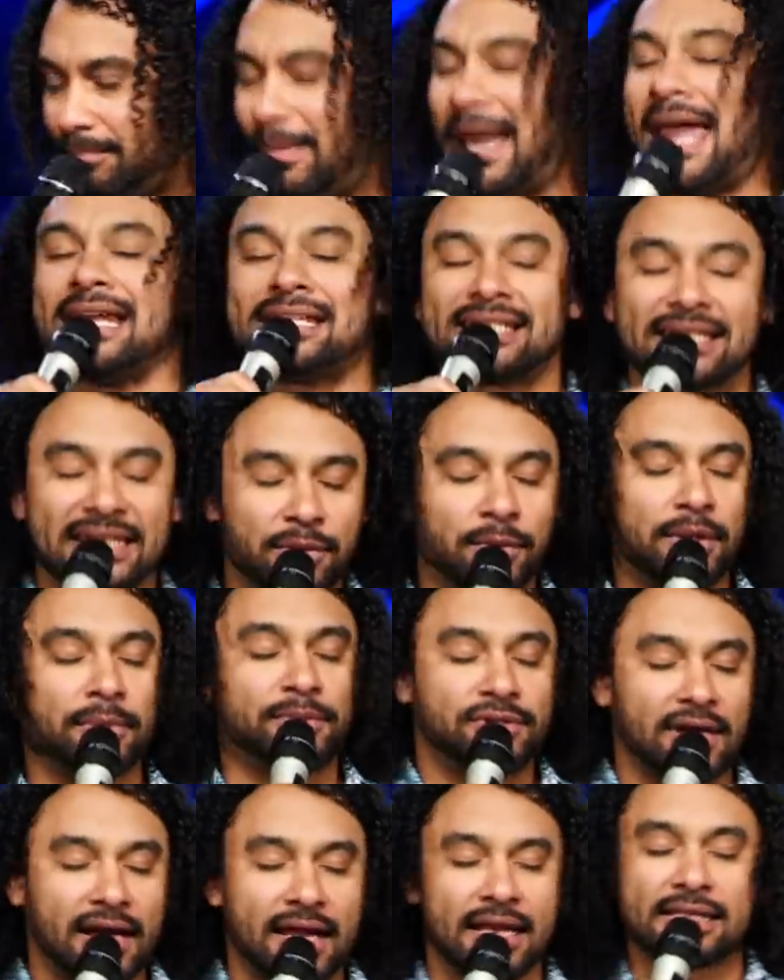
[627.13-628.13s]
Basically, what
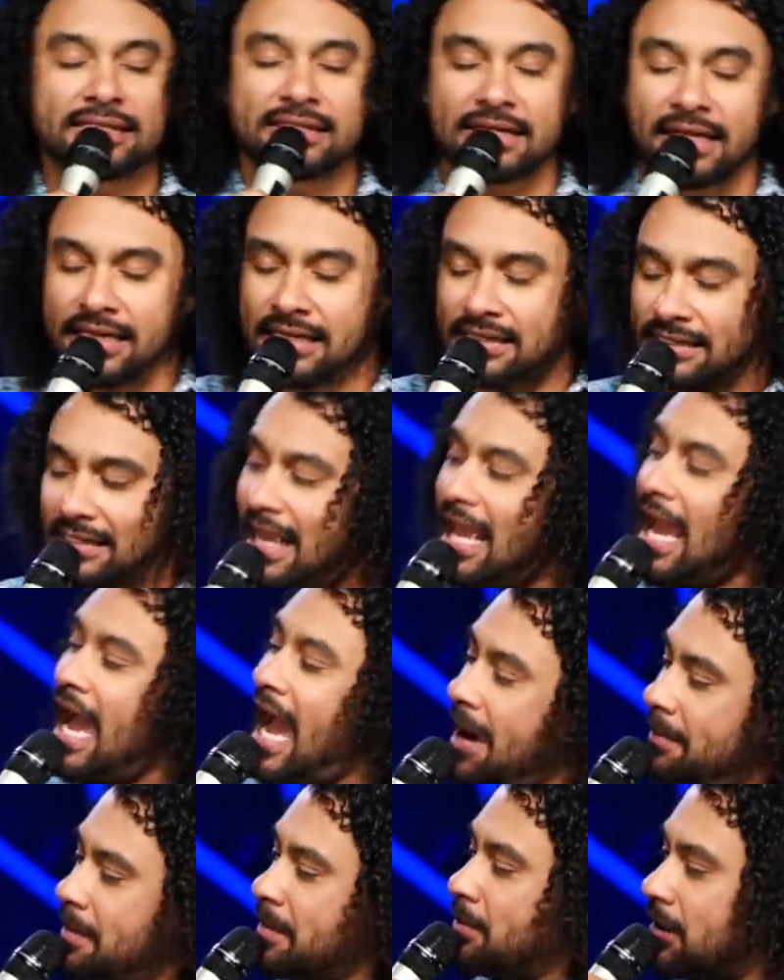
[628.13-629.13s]
I'm trying to say is,
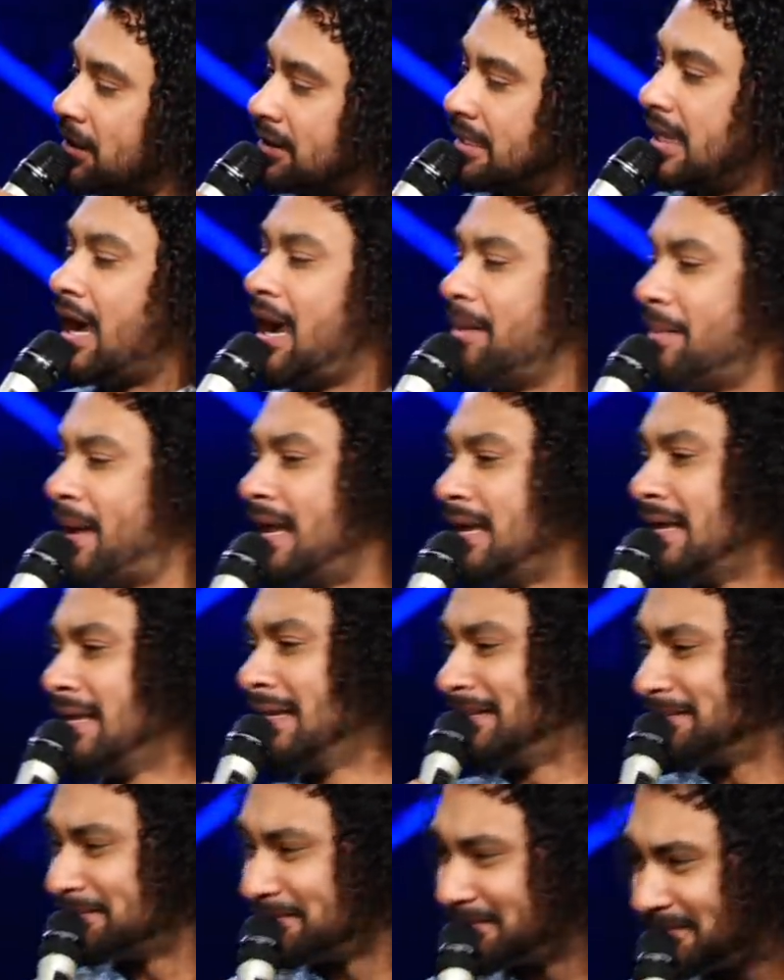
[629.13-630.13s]
happy birthday, amen. just,